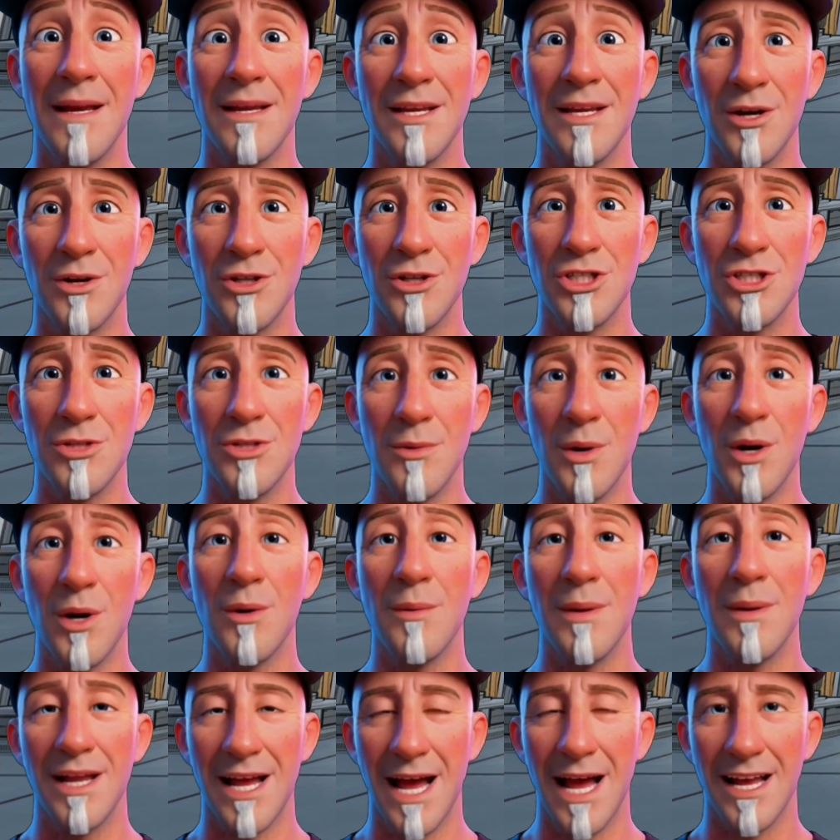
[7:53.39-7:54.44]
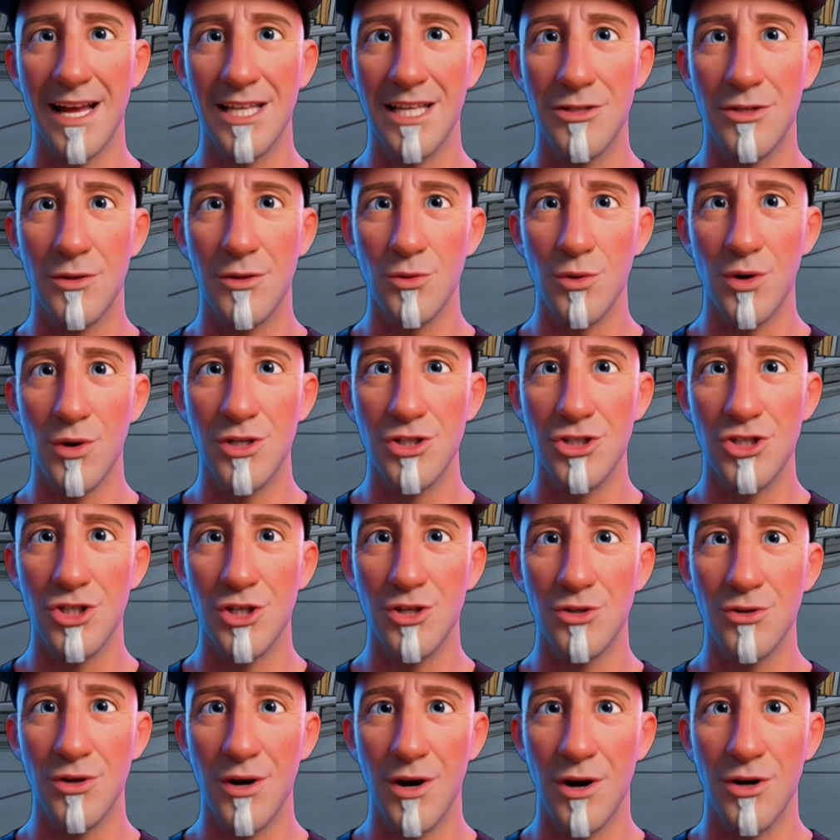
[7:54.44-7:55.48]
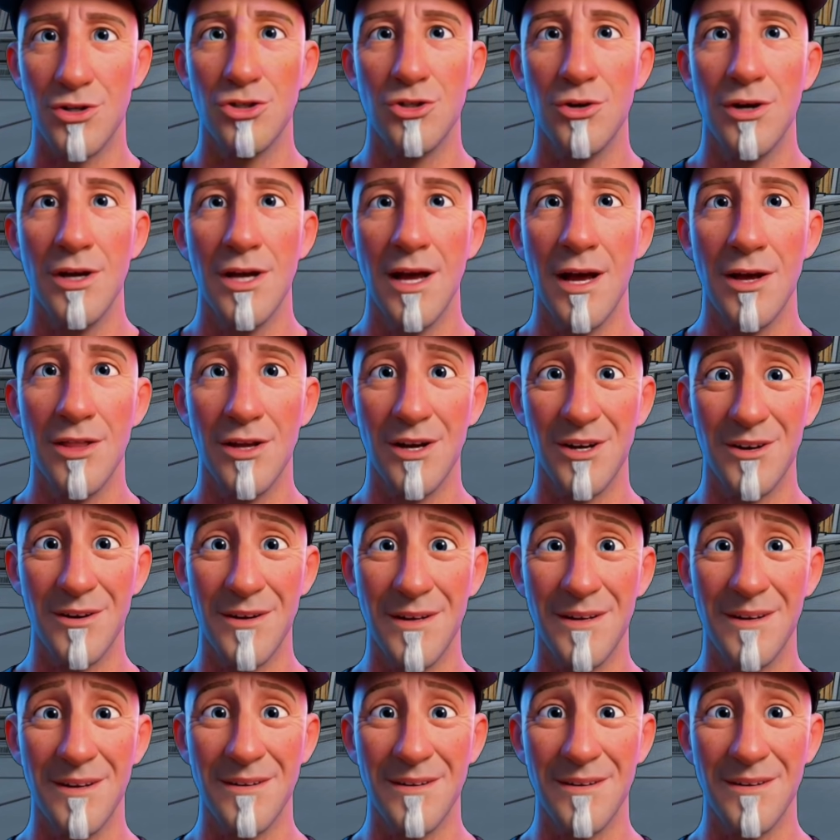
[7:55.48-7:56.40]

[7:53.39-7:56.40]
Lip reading: Don't just bolt mechanics from one genre onto another.